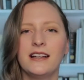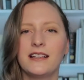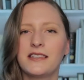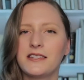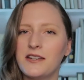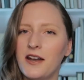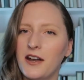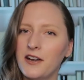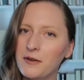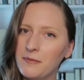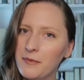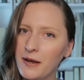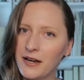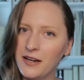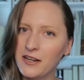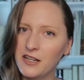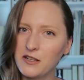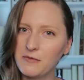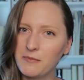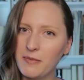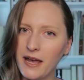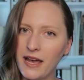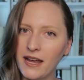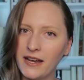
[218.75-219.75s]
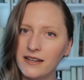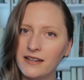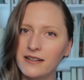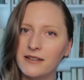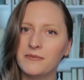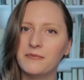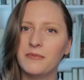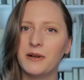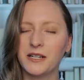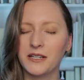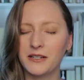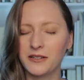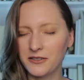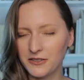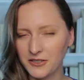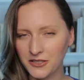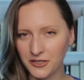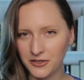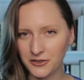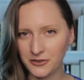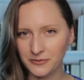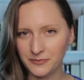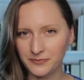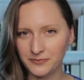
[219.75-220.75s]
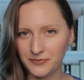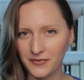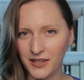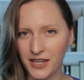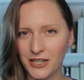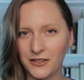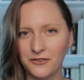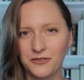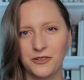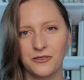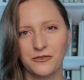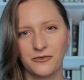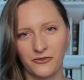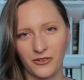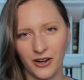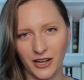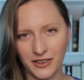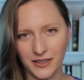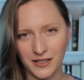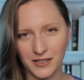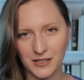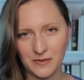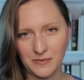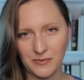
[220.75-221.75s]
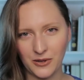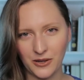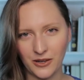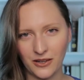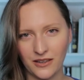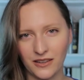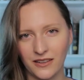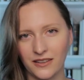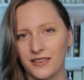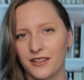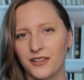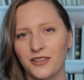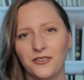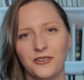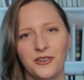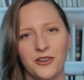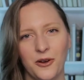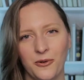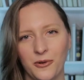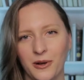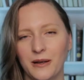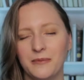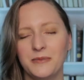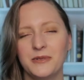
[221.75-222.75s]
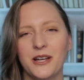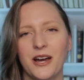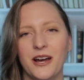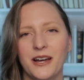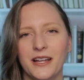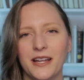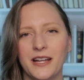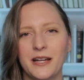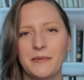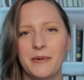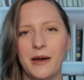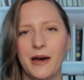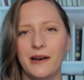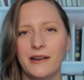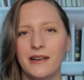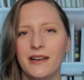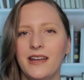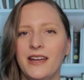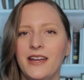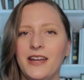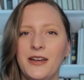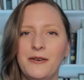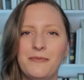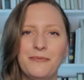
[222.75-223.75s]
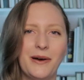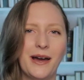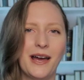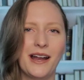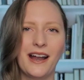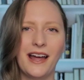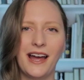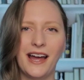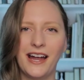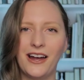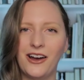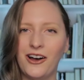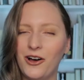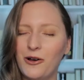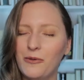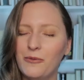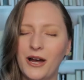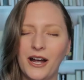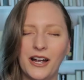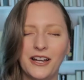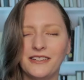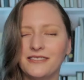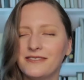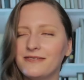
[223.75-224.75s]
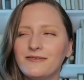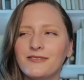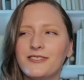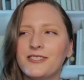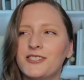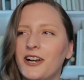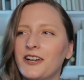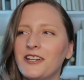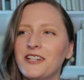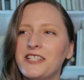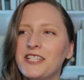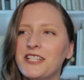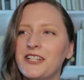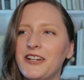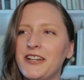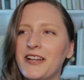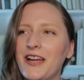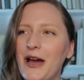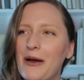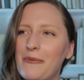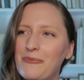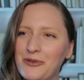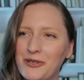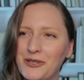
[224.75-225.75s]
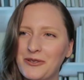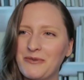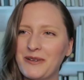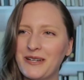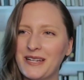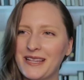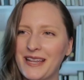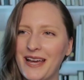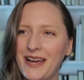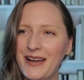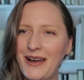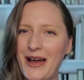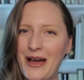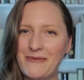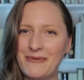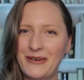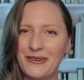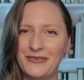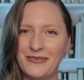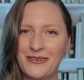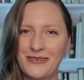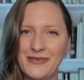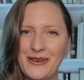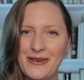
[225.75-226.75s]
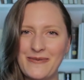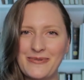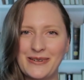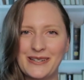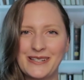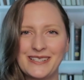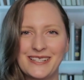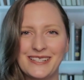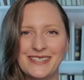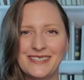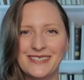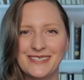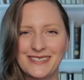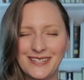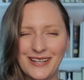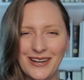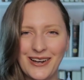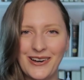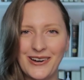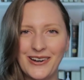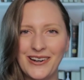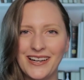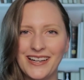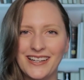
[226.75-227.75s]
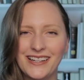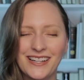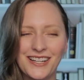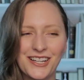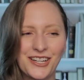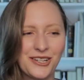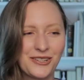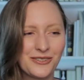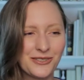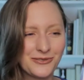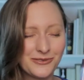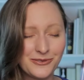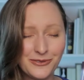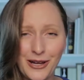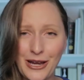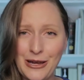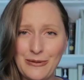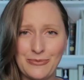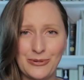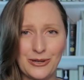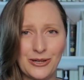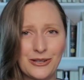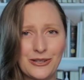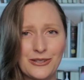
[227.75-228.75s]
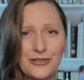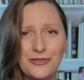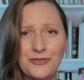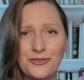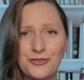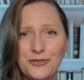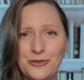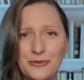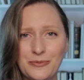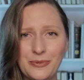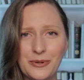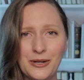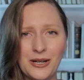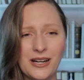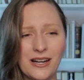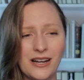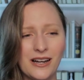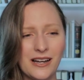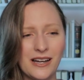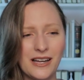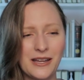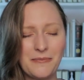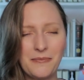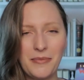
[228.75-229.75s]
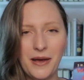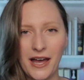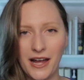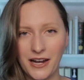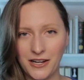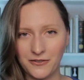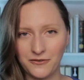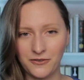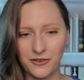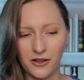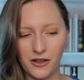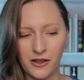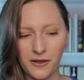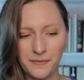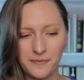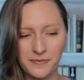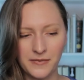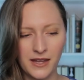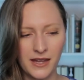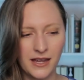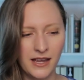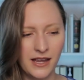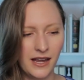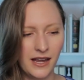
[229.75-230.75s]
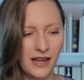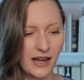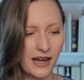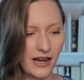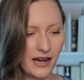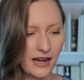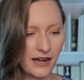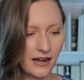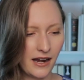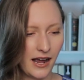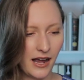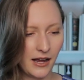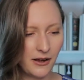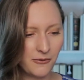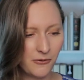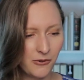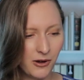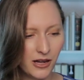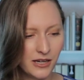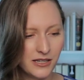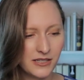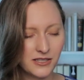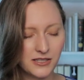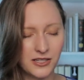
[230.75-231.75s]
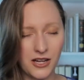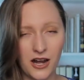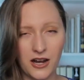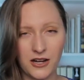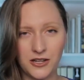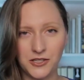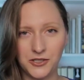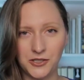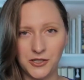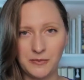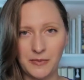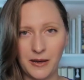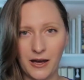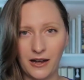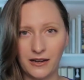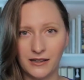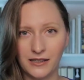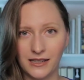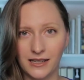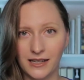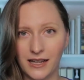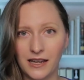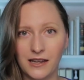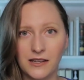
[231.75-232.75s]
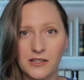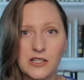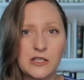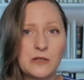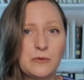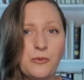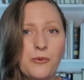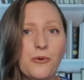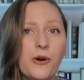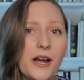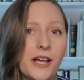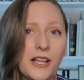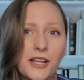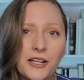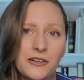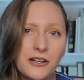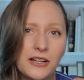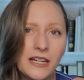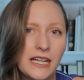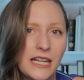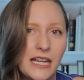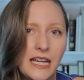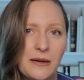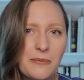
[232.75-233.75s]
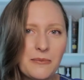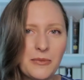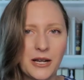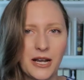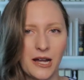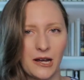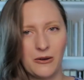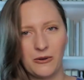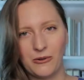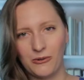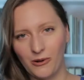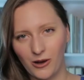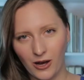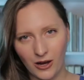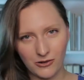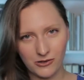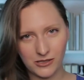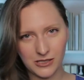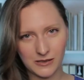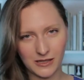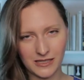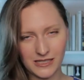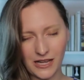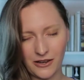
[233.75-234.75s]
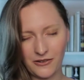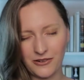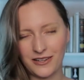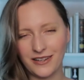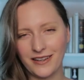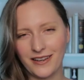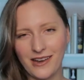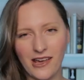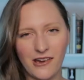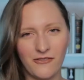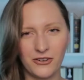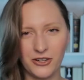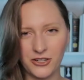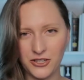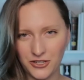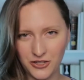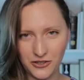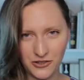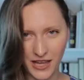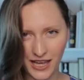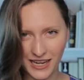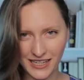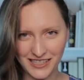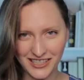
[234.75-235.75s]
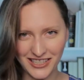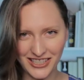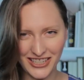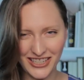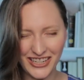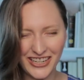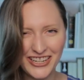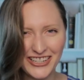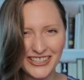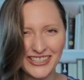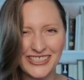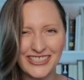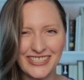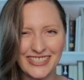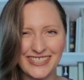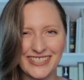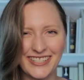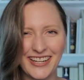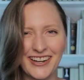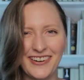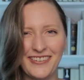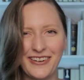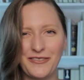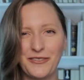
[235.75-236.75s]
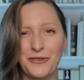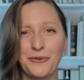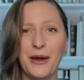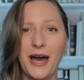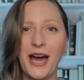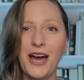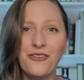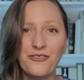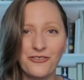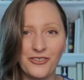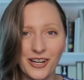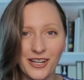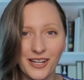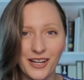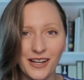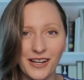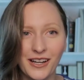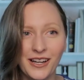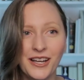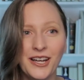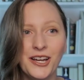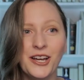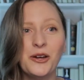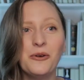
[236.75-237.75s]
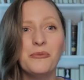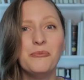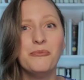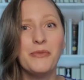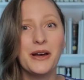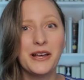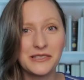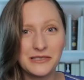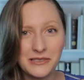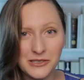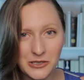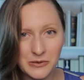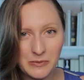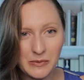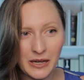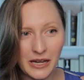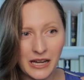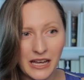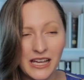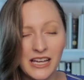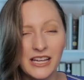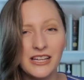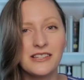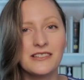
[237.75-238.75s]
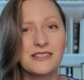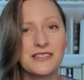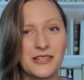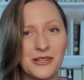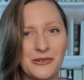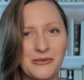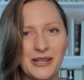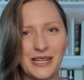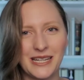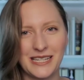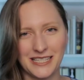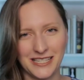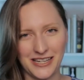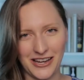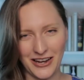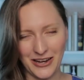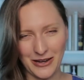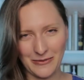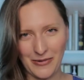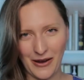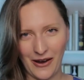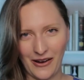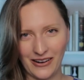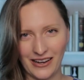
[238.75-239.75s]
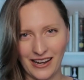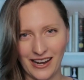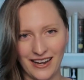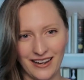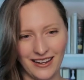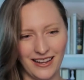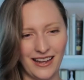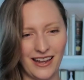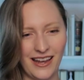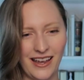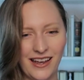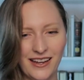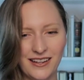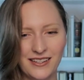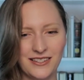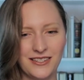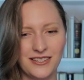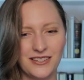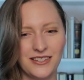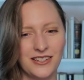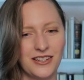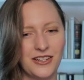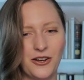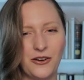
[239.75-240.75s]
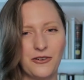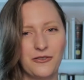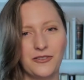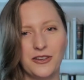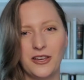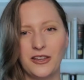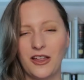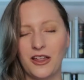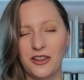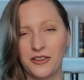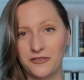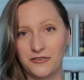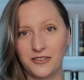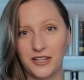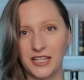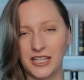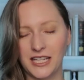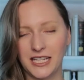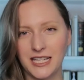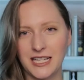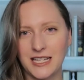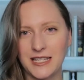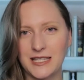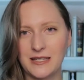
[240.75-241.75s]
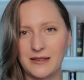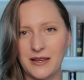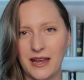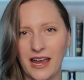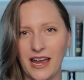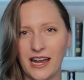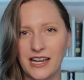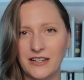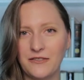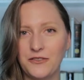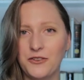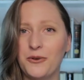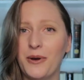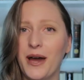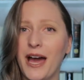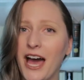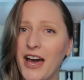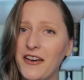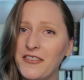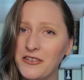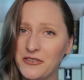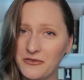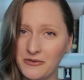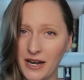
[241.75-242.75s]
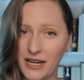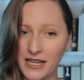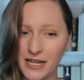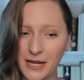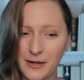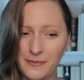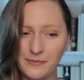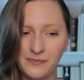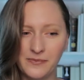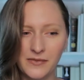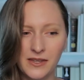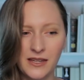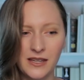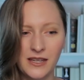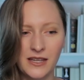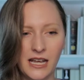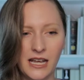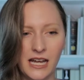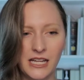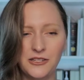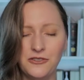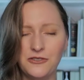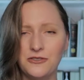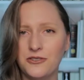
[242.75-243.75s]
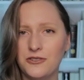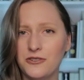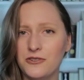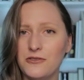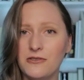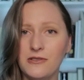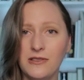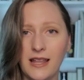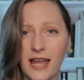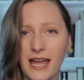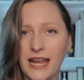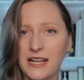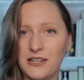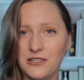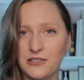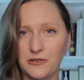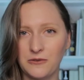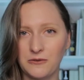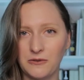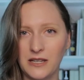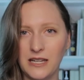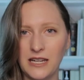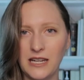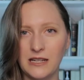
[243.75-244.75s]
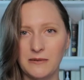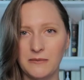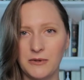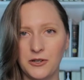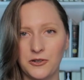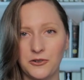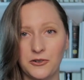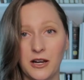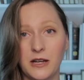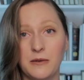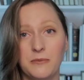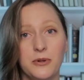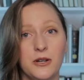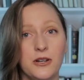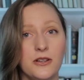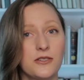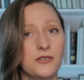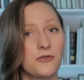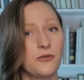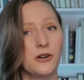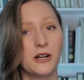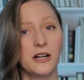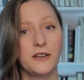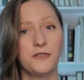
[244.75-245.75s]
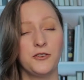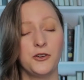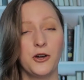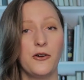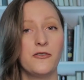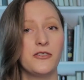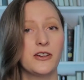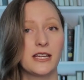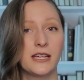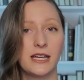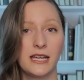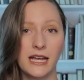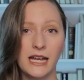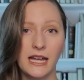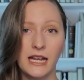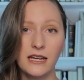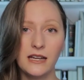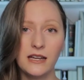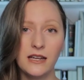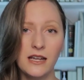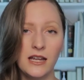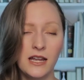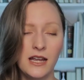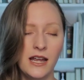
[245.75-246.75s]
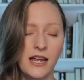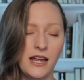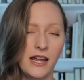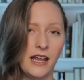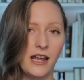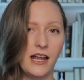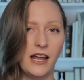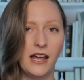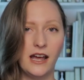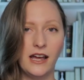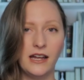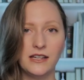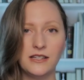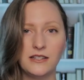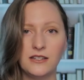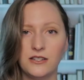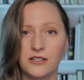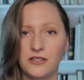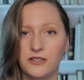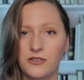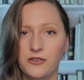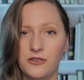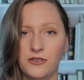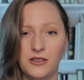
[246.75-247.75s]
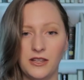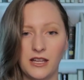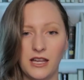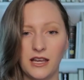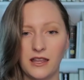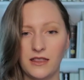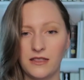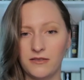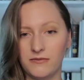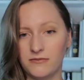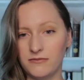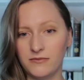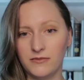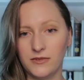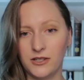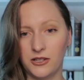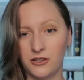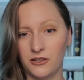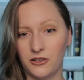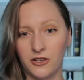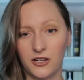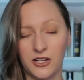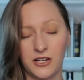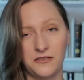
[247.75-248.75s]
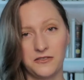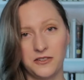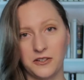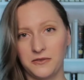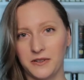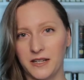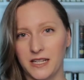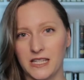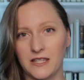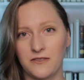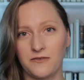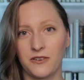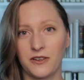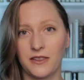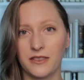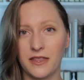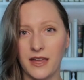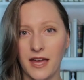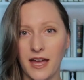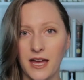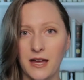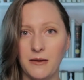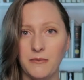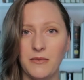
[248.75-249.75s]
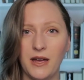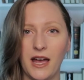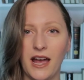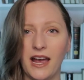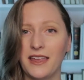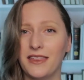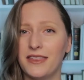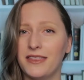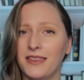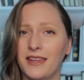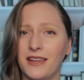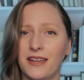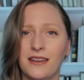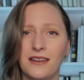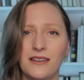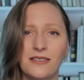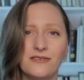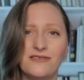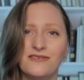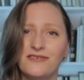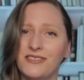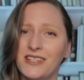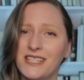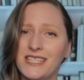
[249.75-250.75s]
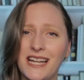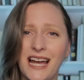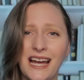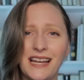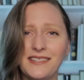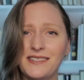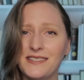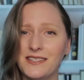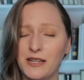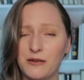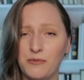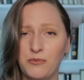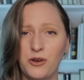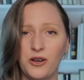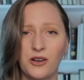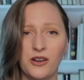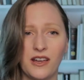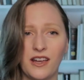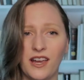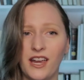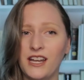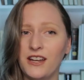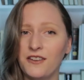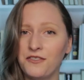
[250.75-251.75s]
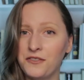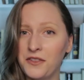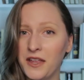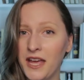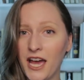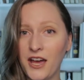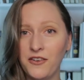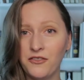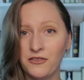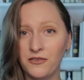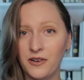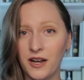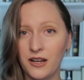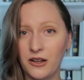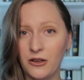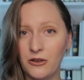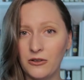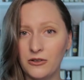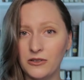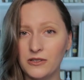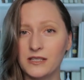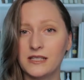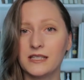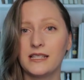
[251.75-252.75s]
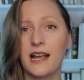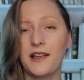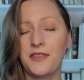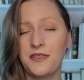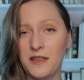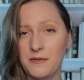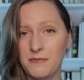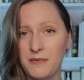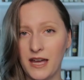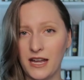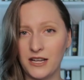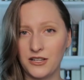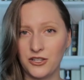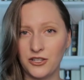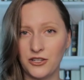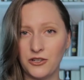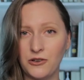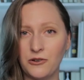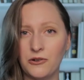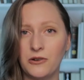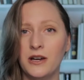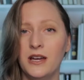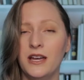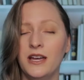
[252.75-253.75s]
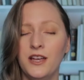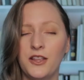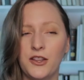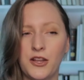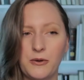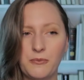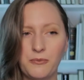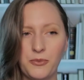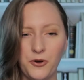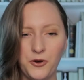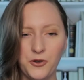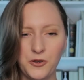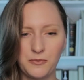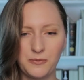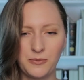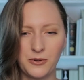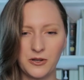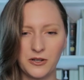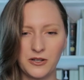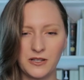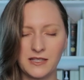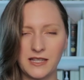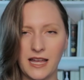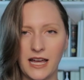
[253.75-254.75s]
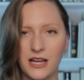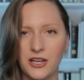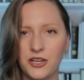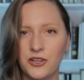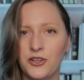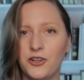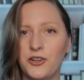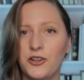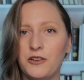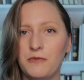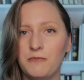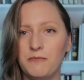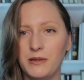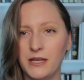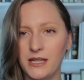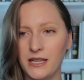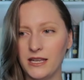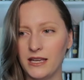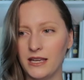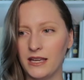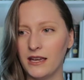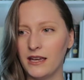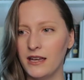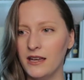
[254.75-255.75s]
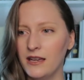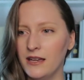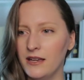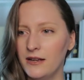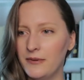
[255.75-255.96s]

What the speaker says: it's not a marriage bed, but it'll do. And if you've read this book, then you know what I'm talking about. But I started tearing up just reading that comment from that person. So great book, super impactful. And I want to talk to you about it like spoilery, but I won't because I would never do that to you. So if you have read it, message me so that we can talk about it and, you know, feel all the feelings. And if you haven't read it and you do like to read middle grade books, or if you have a kid and you think you're looking for reads for them, I think fantastic book. And if they haven't read Holes, get them that too. They're both books that could be